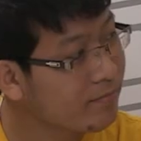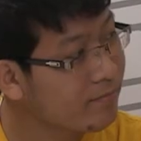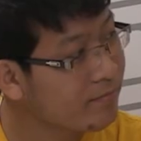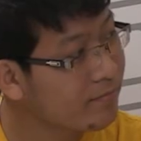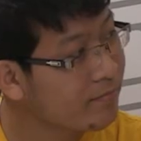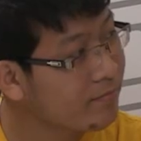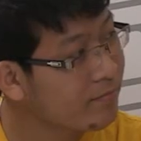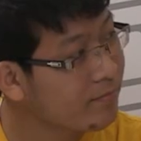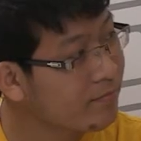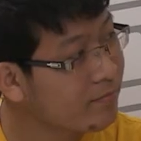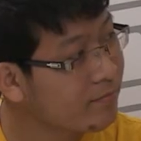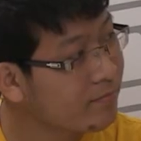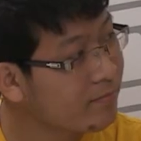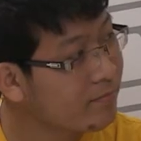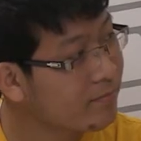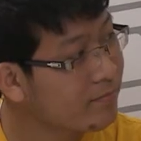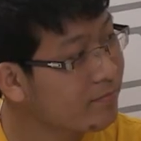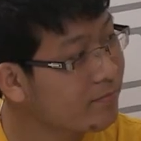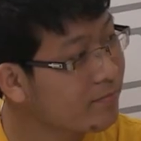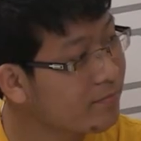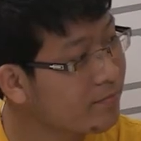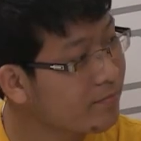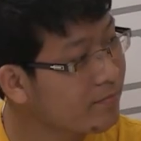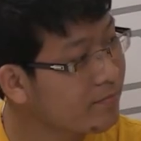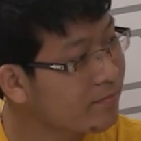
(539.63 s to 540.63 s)

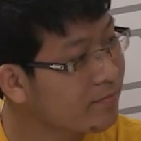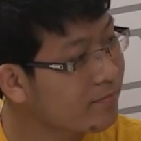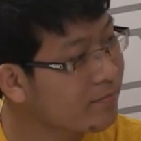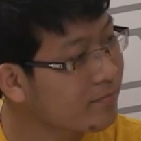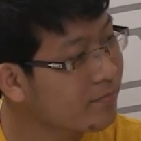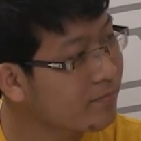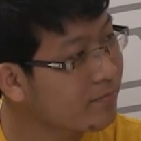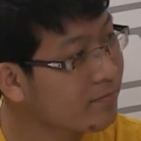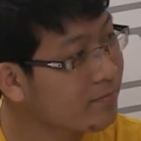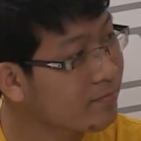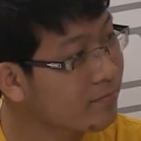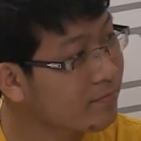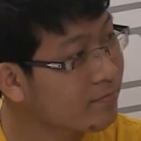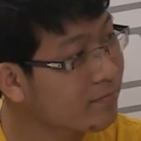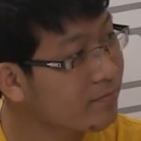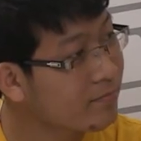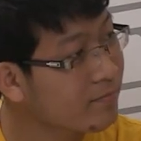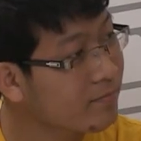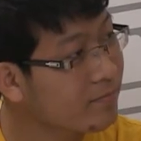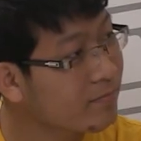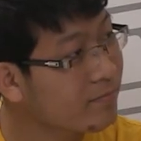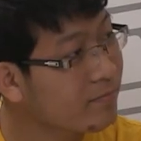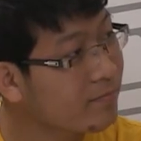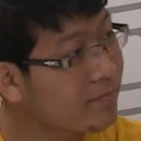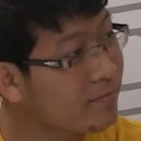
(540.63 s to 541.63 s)

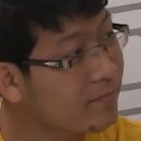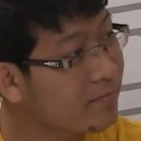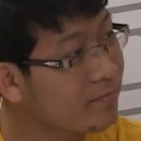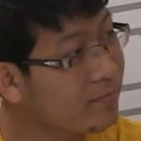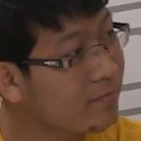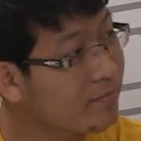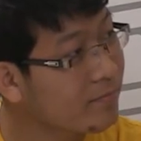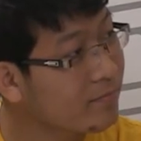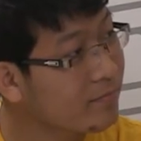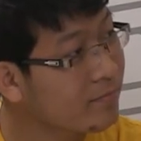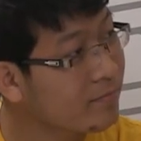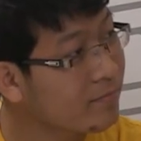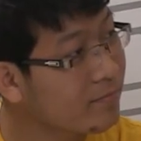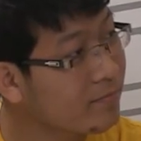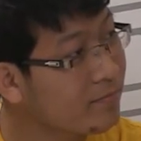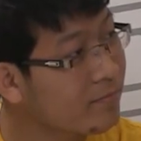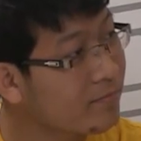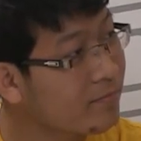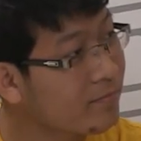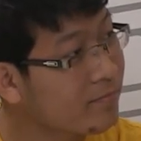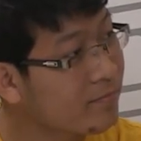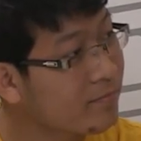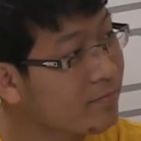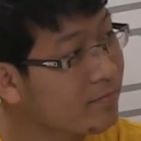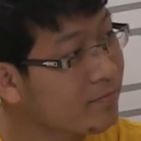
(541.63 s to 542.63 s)

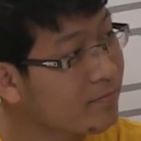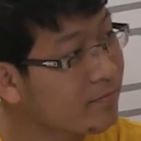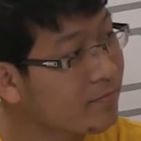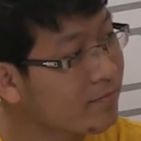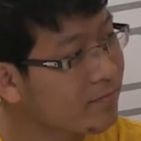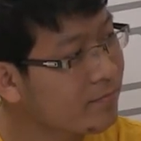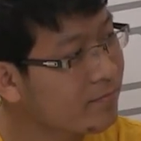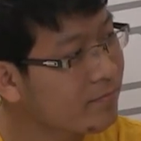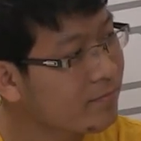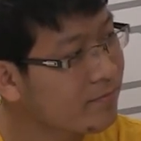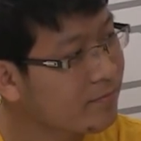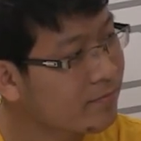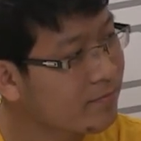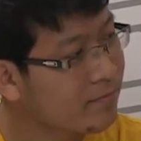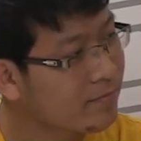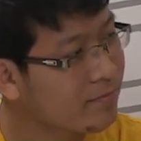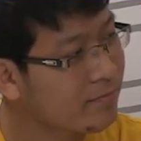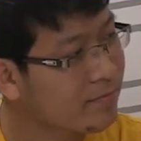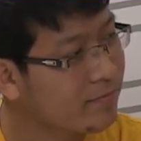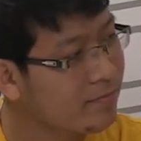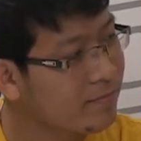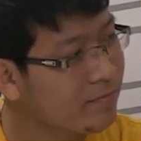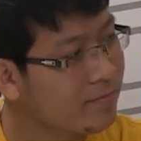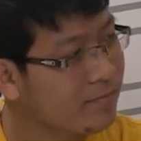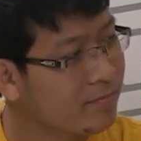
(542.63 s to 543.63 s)

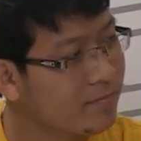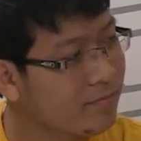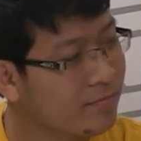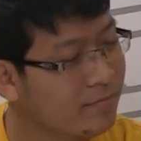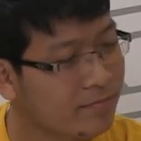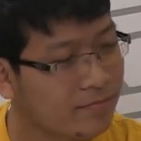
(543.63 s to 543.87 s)
No words are spoken by the person on screen.